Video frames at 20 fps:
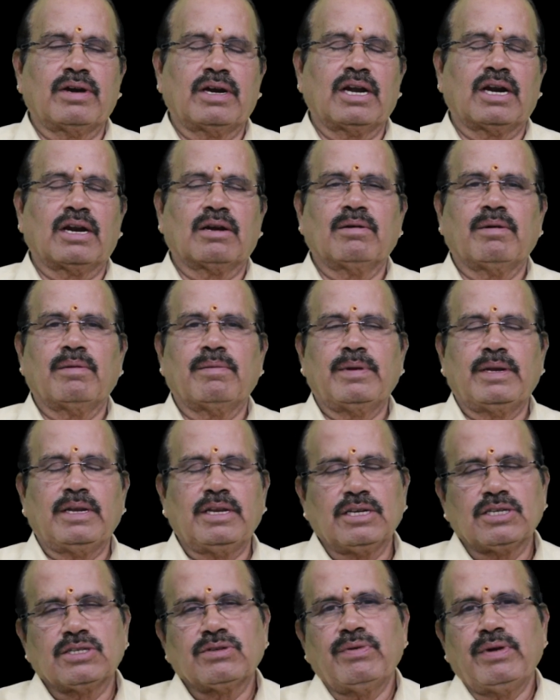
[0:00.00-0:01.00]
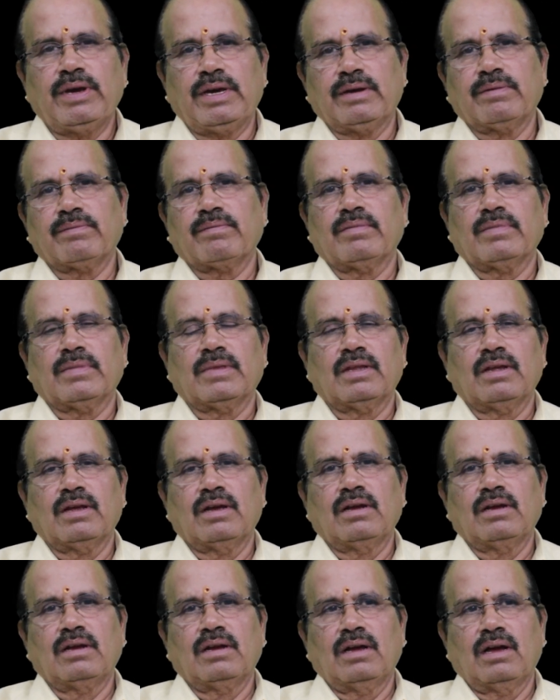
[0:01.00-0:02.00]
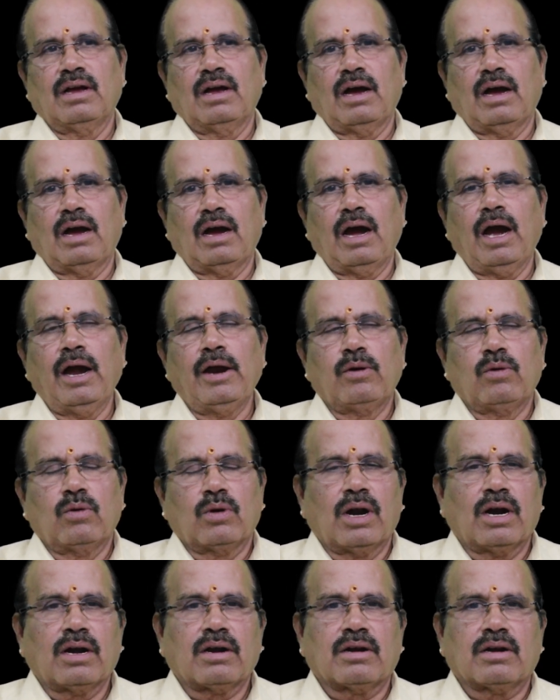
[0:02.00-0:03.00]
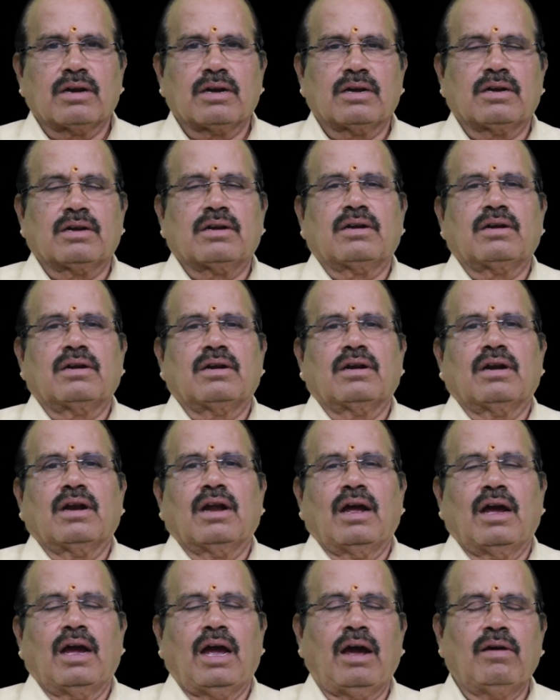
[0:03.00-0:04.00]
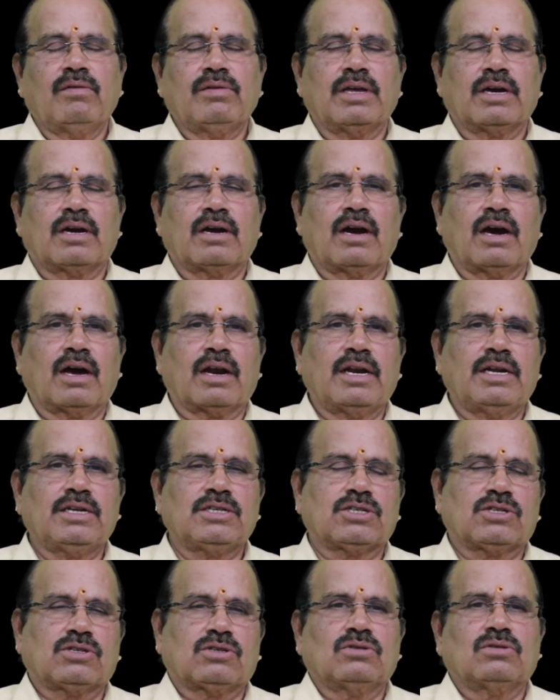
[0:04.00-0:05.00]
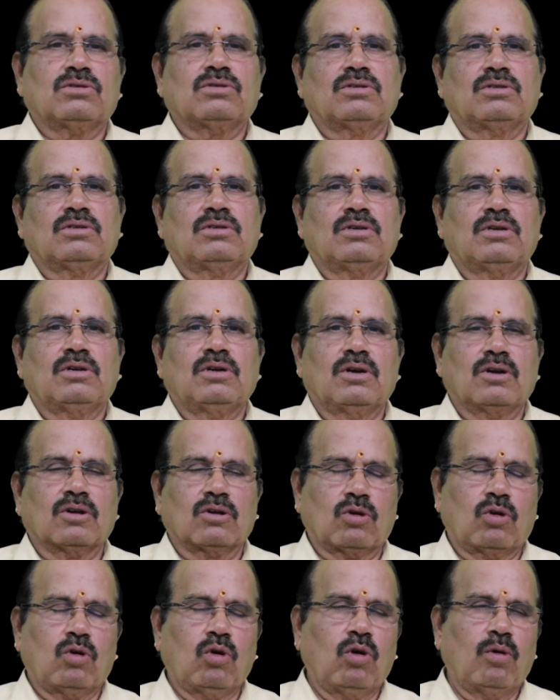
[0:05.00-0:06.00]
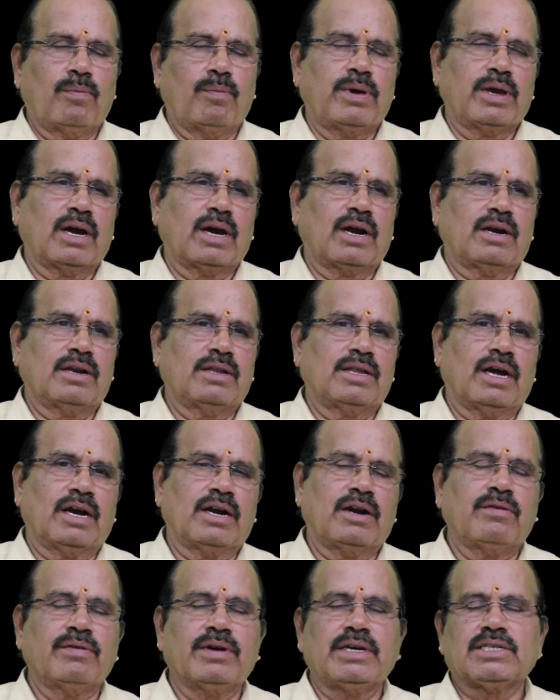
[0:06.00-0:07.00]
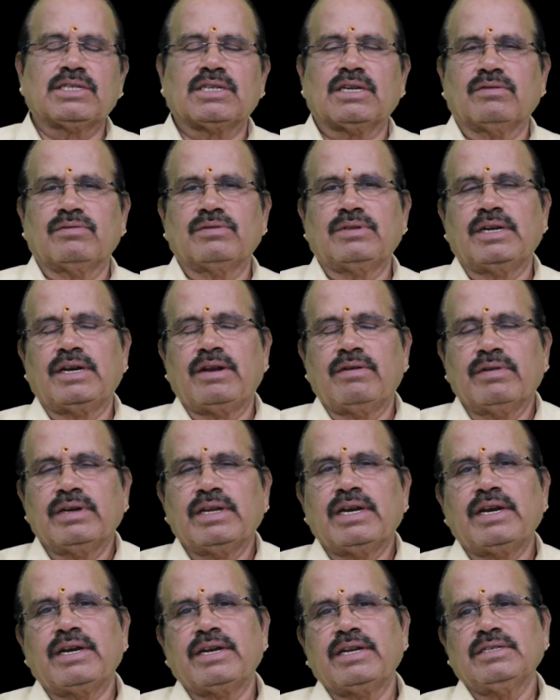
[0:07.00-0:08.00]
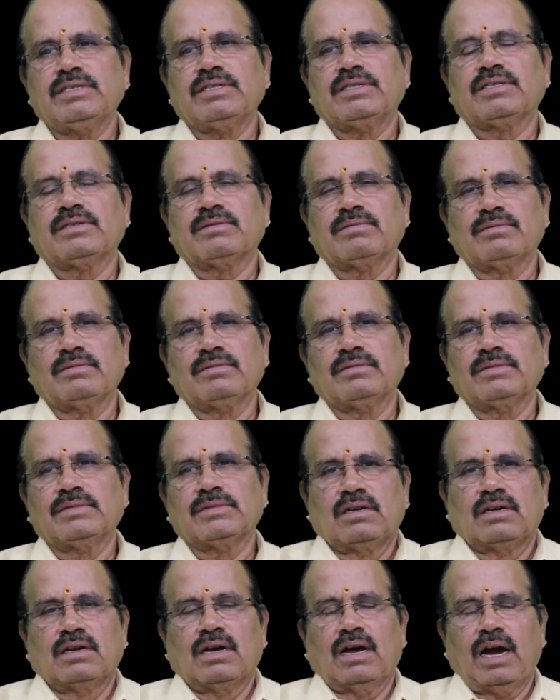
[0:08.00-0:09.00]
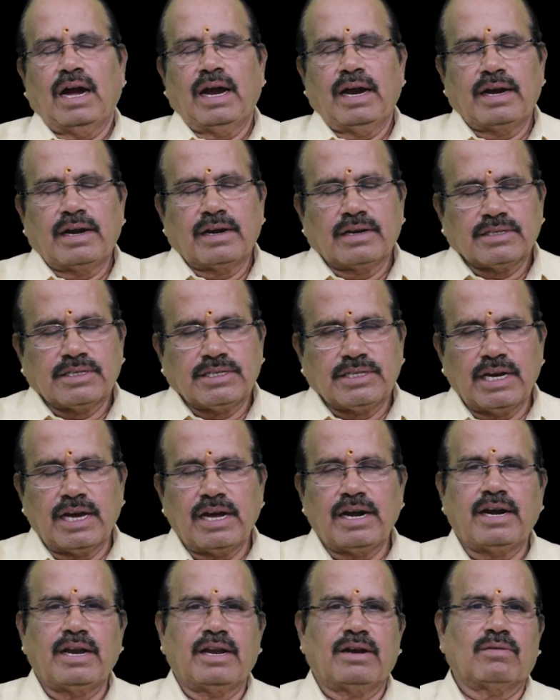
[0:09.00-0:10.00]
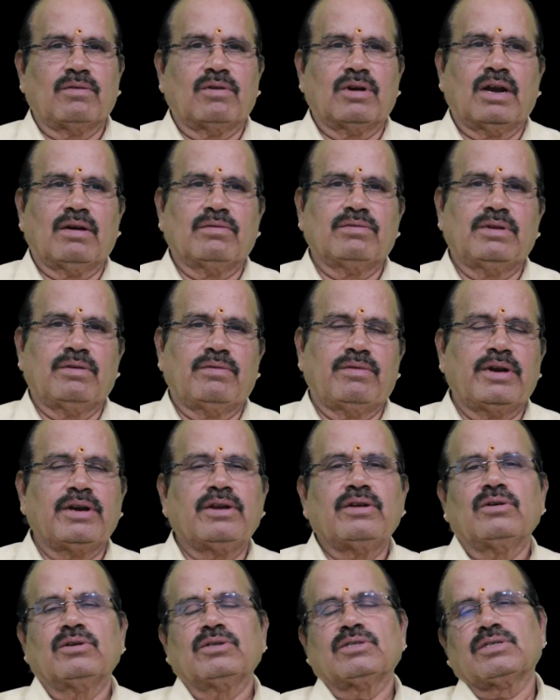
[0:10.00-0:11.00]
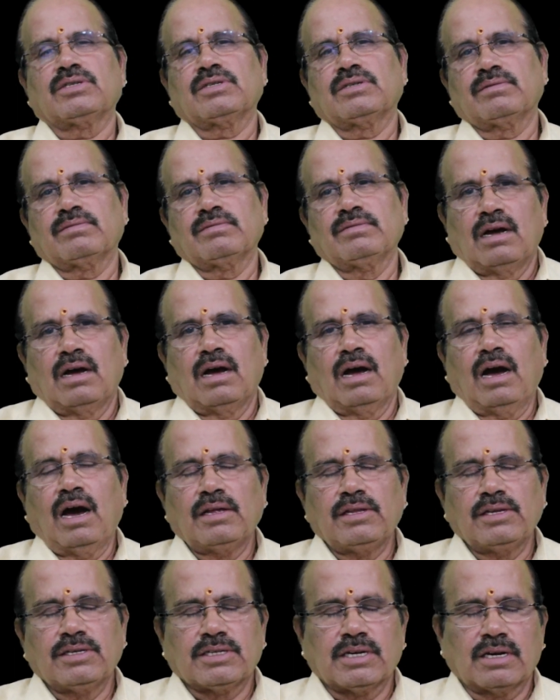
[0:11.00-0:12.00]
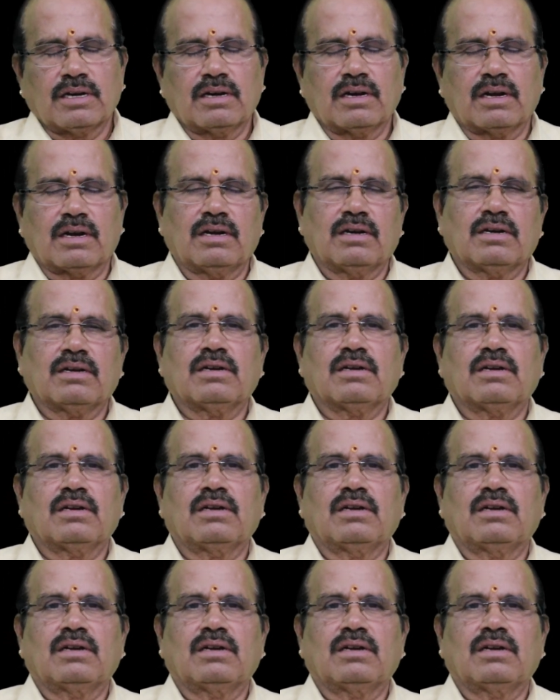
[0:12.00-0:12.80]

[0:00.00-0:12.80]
a vigraham in this way, I do not have the courage to go beyond the advice of the divinities. I had shared in one of the videos, Adi Shankara,